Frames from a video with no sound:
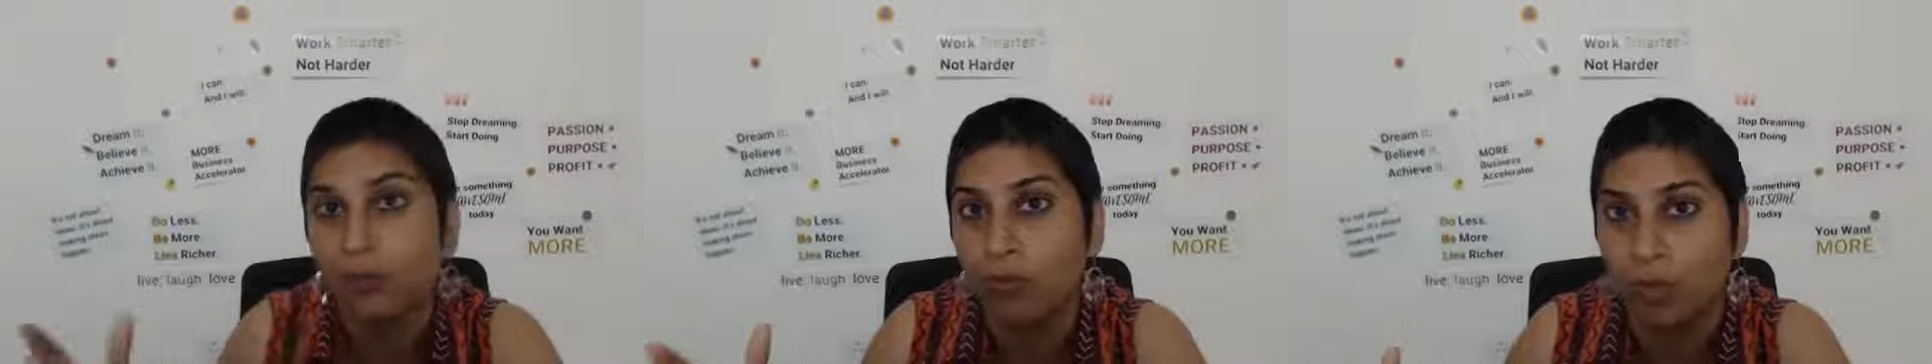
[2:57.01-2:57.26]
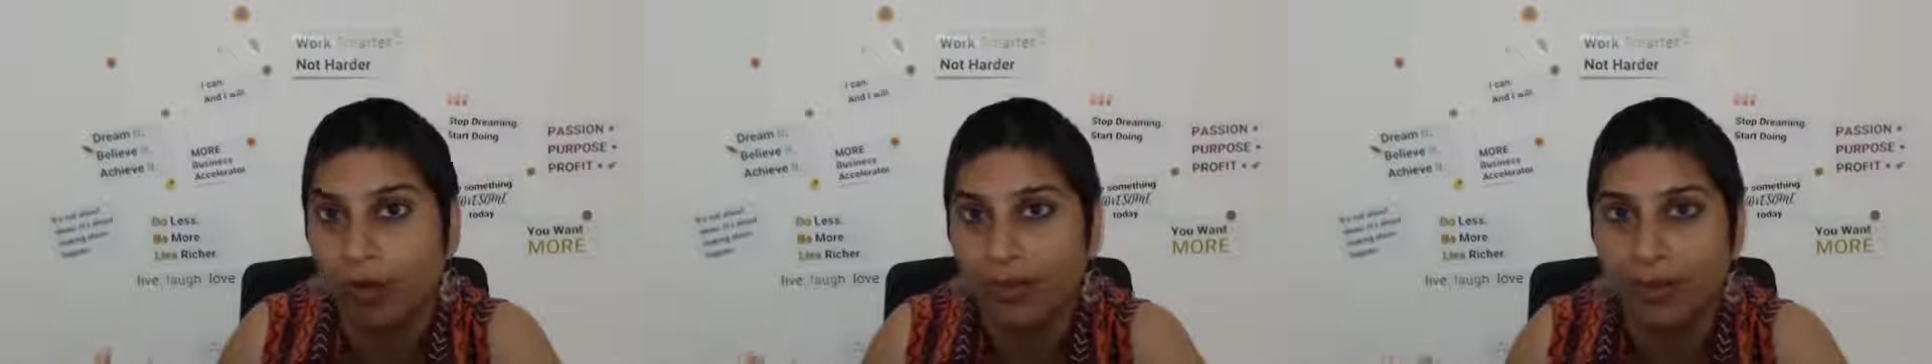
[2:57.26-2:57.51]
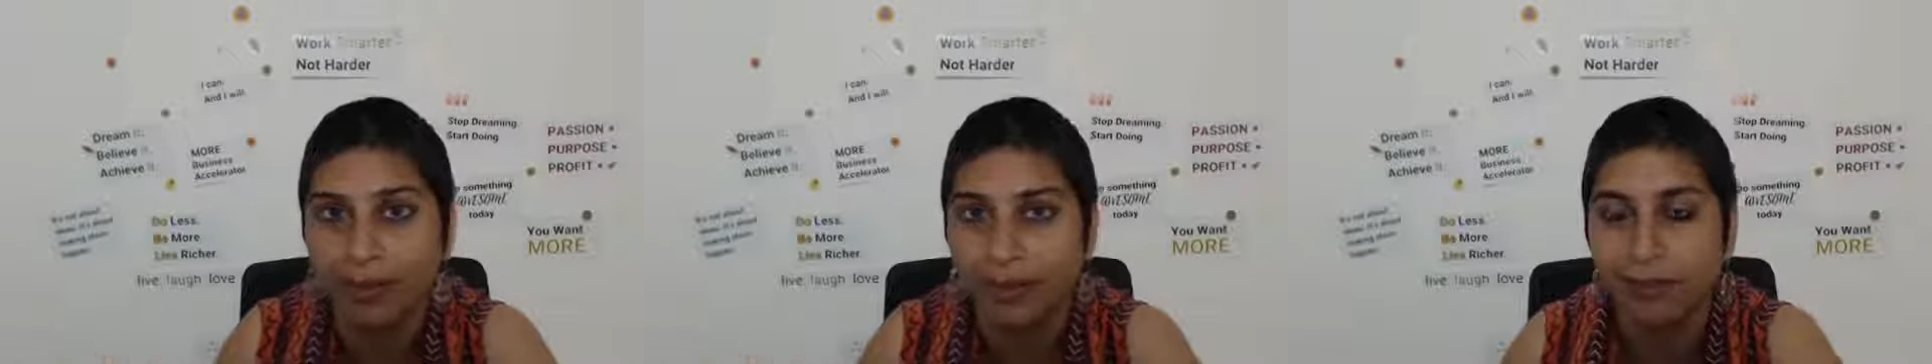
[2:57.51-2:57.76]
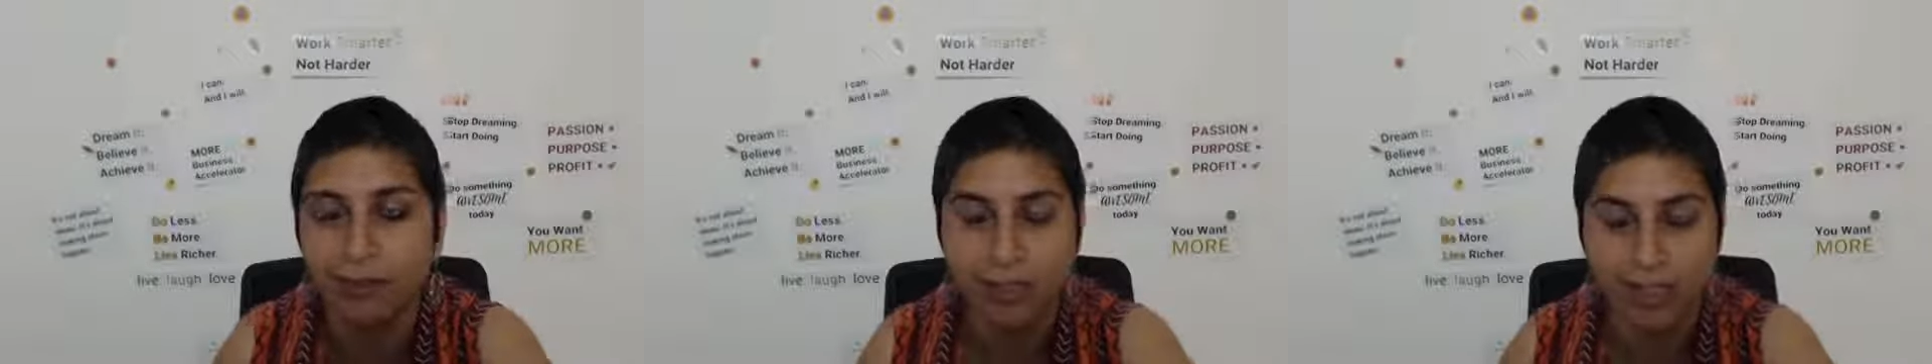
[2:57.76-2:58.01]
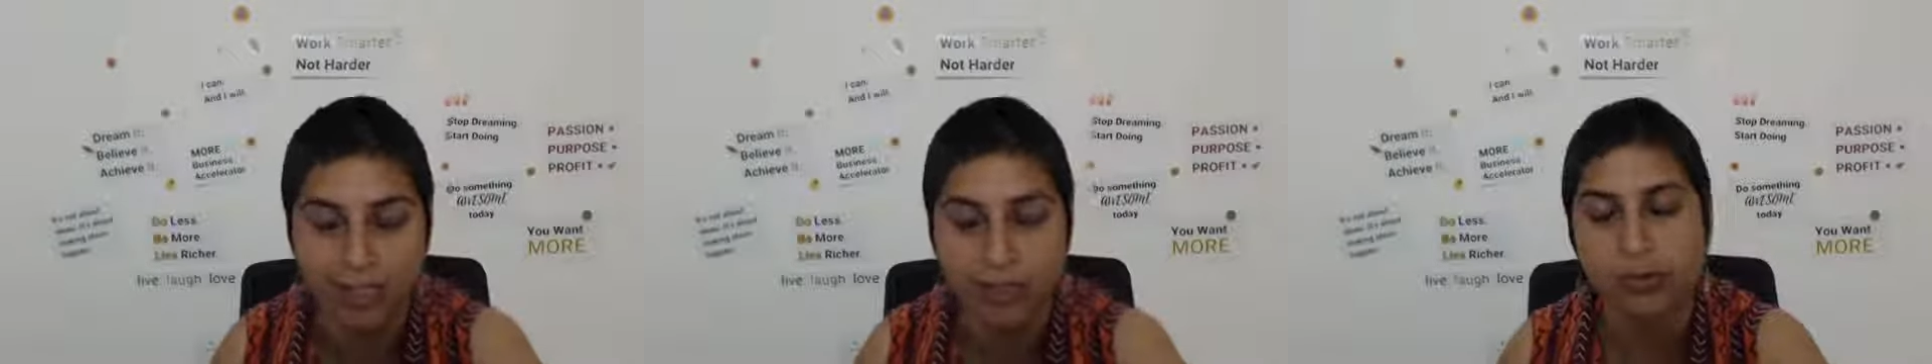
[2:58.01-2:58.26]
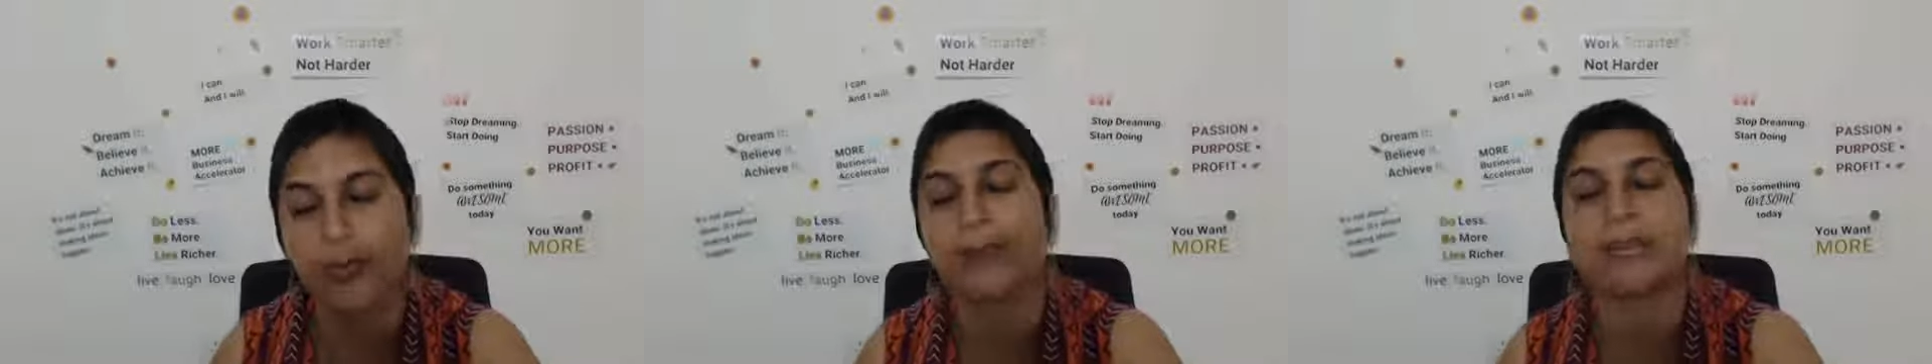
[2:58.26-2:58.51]
what kind of
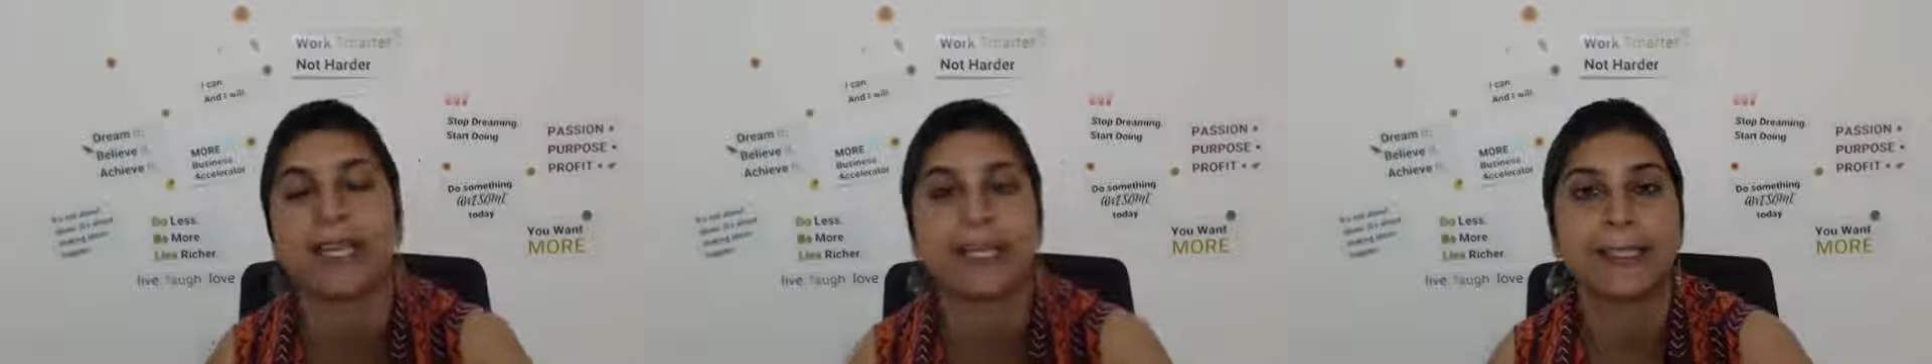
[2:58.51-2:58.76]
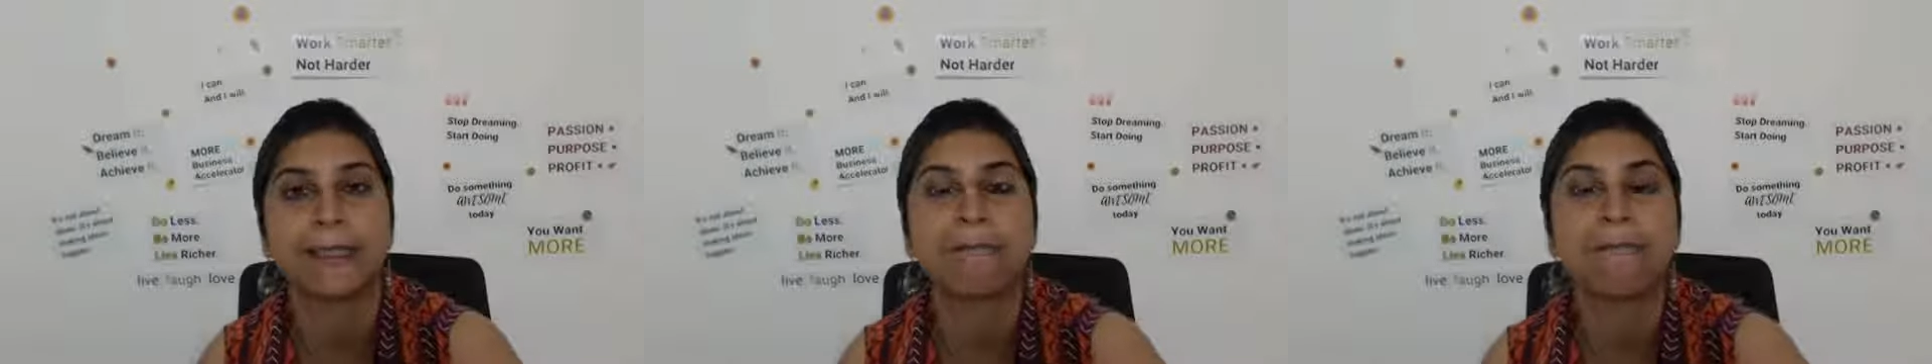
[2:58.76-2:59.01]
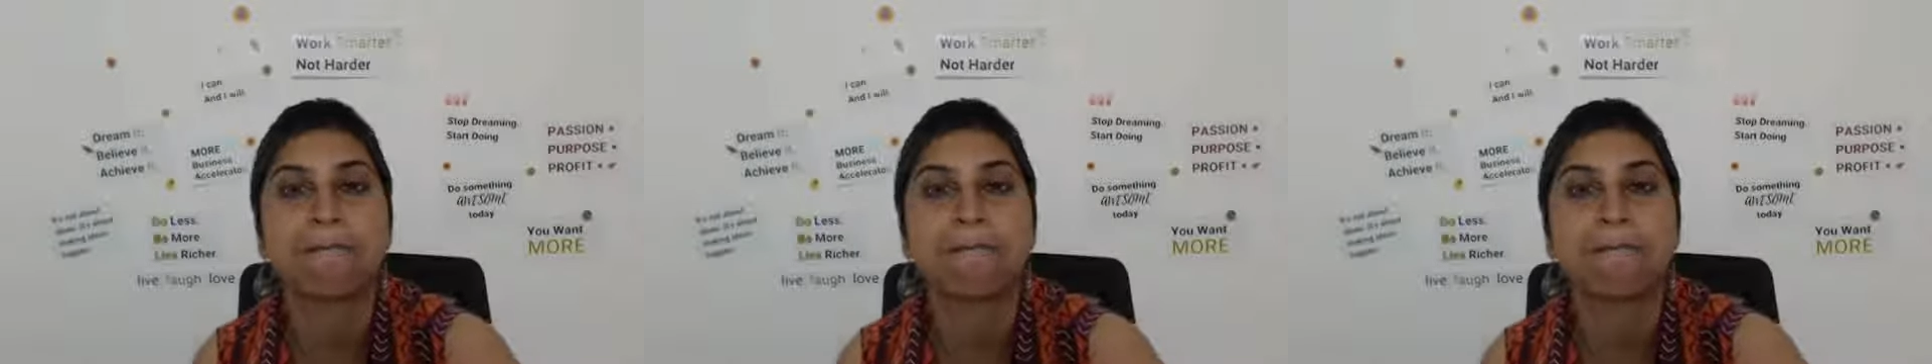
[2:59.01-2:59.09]
business website.